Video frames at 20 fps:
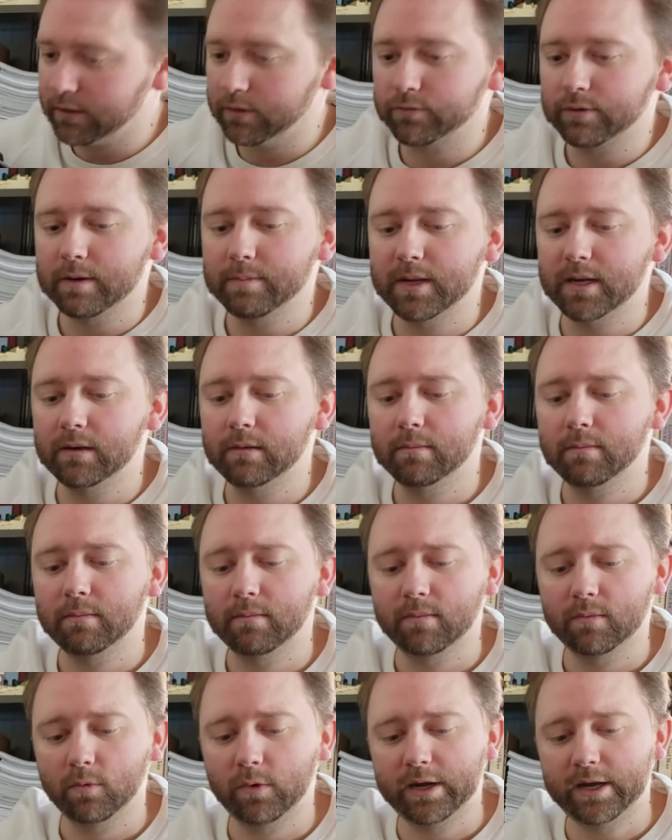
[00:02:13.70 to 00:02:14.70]
little ribbon,
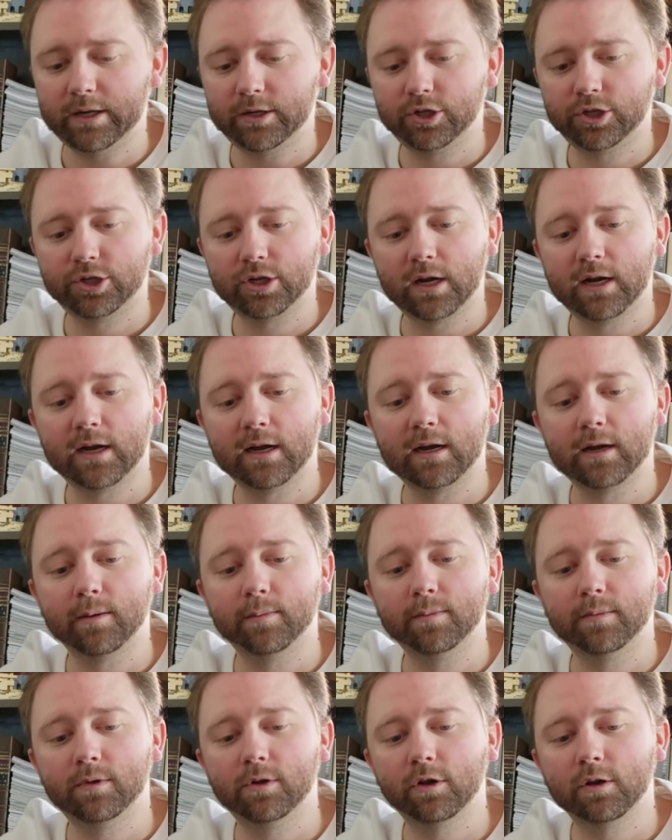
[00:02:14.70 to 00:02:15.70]
which
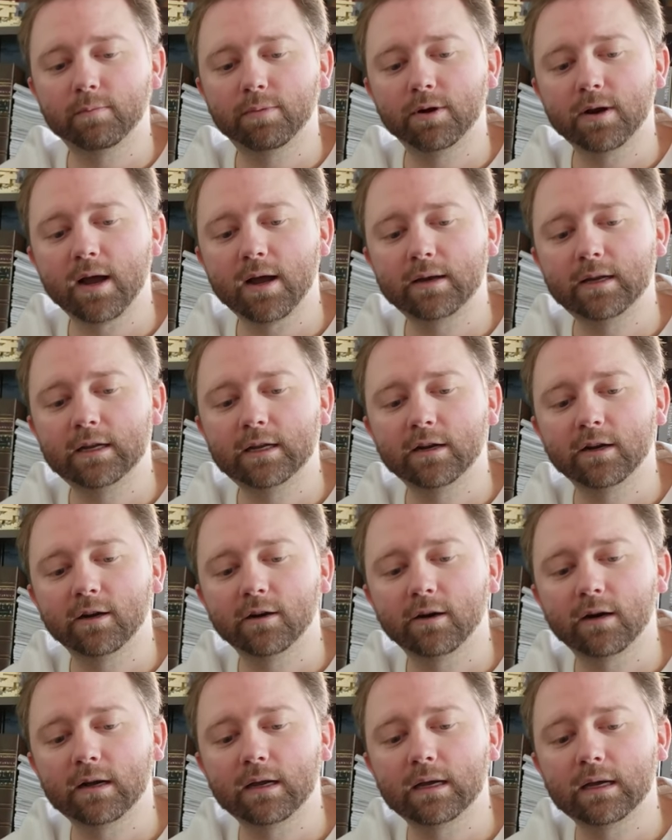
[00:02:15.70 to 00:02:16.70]
um, you can put on
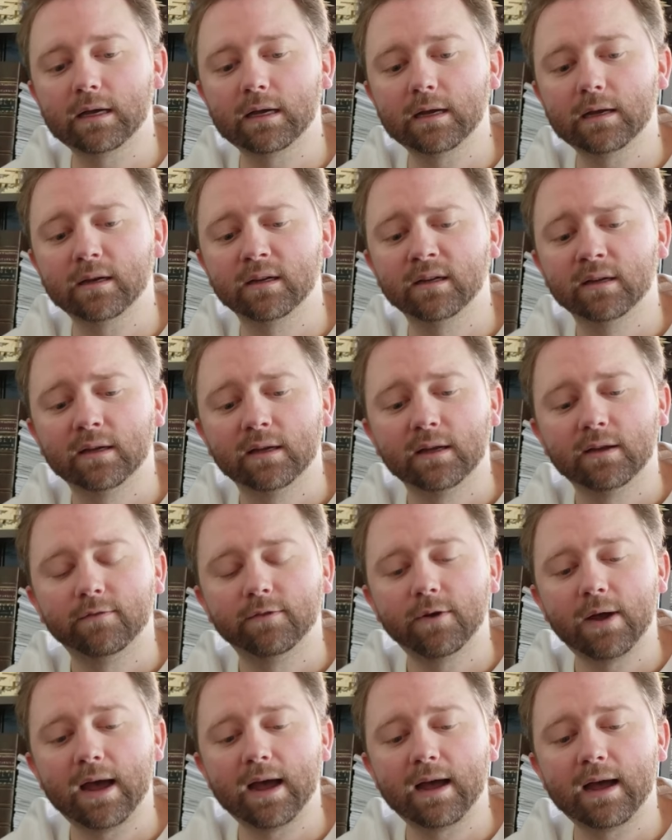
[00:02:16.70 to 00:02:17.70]
here. Uh, if
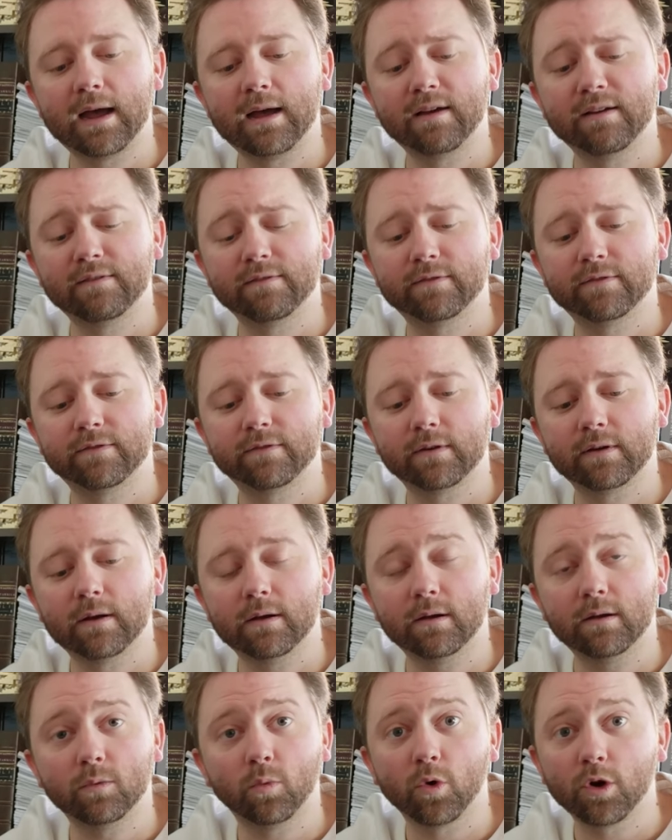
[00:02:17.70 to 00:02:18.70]
you have
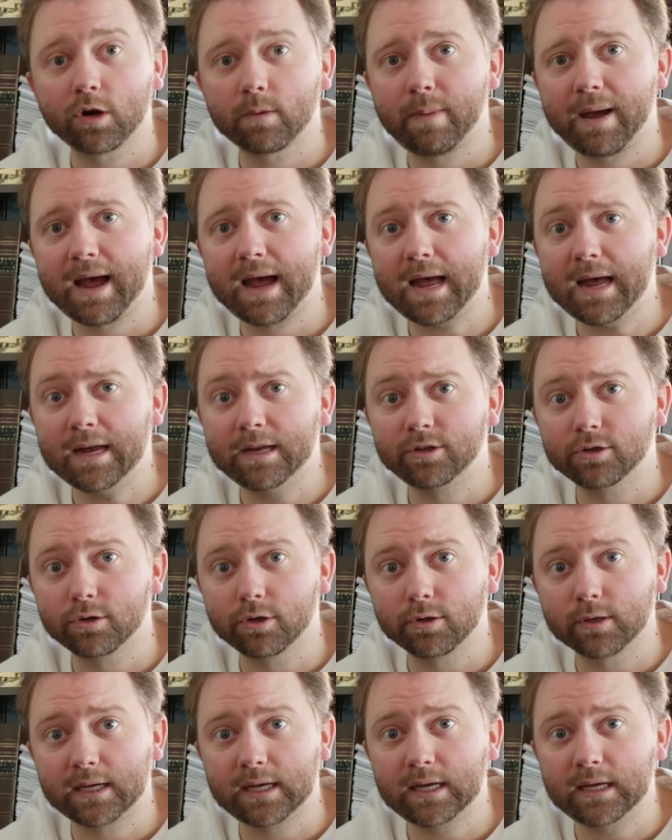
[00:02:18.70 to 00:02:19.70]
a work badge or
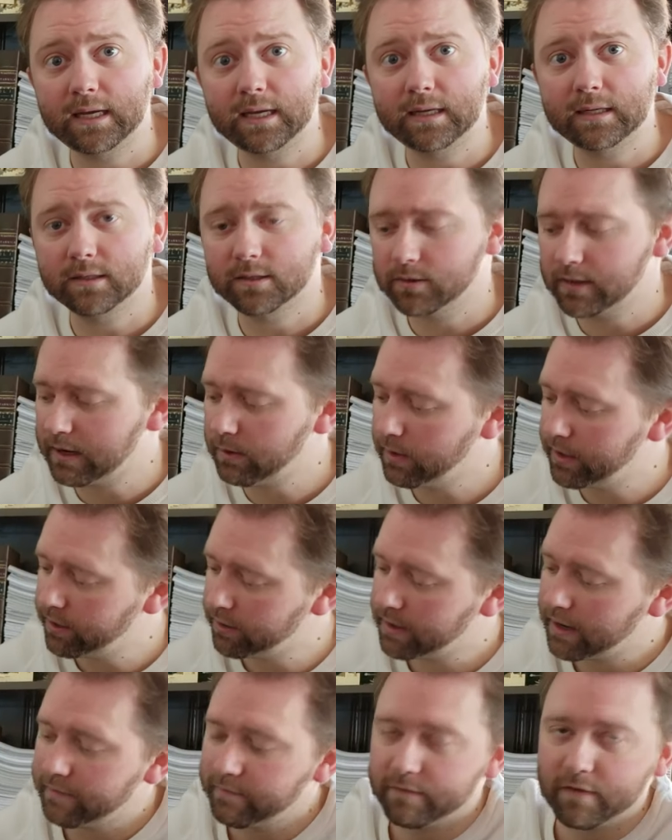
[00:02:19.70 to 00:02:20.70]
your keys, so that way you're
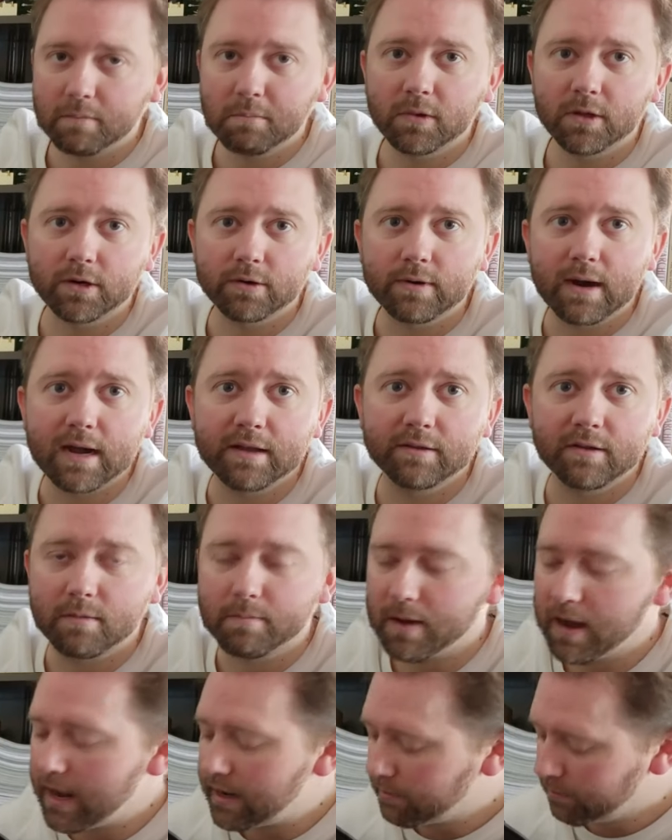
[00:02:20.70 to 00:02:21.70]
not fumbling around at the
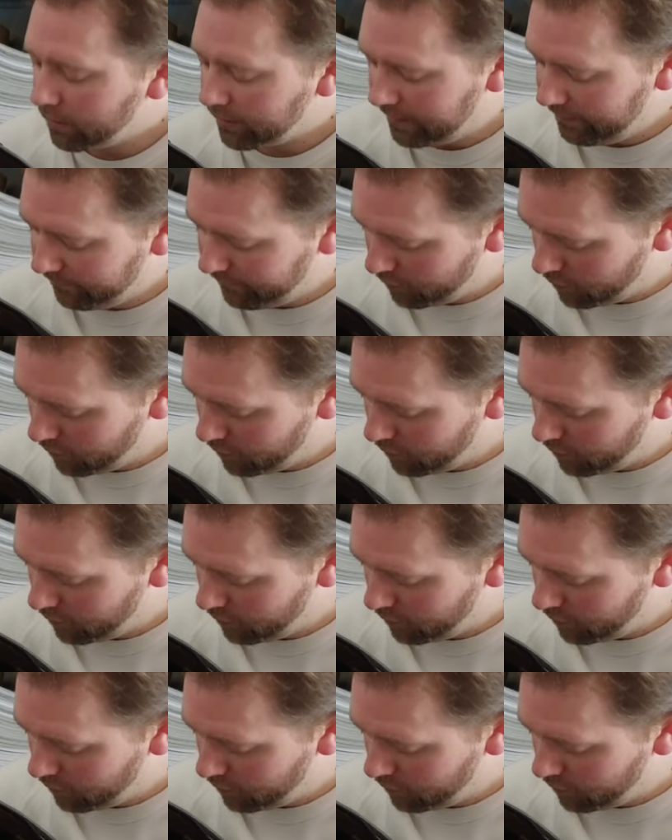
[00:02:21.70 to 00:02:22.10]
bottom looking